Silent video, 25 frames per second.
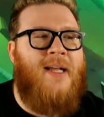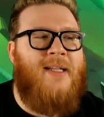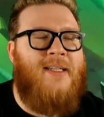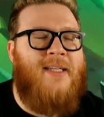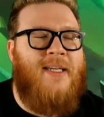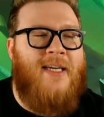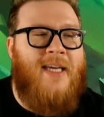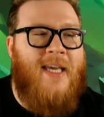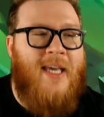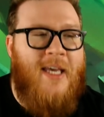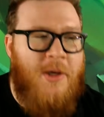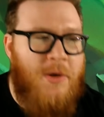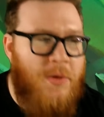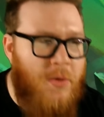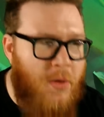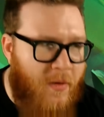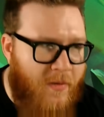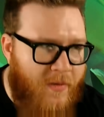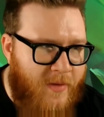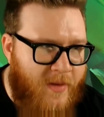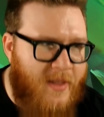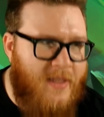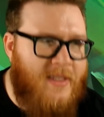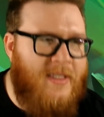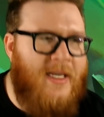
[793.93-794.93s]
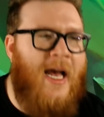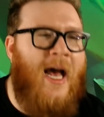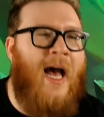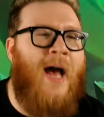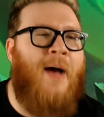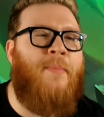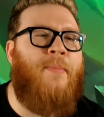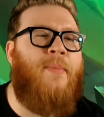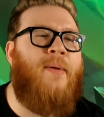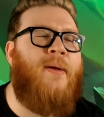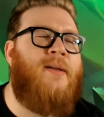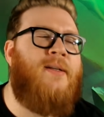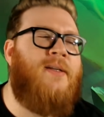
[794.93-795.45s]
to get you over the
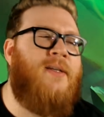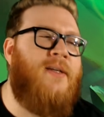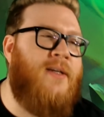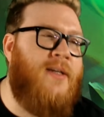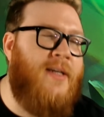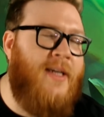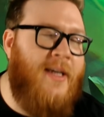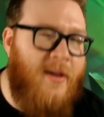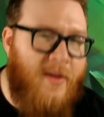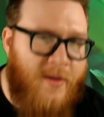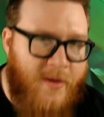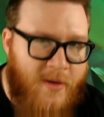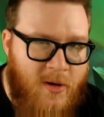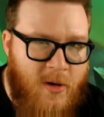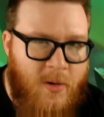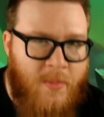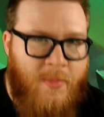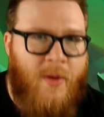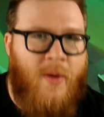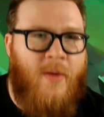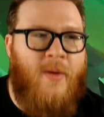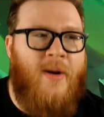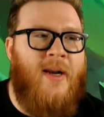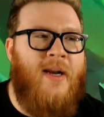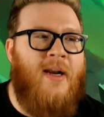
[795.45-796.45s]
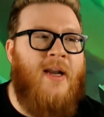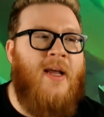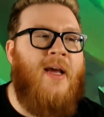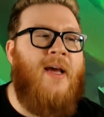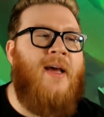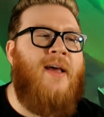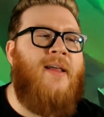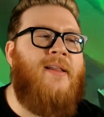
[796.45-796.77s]
top, to kill your opponent.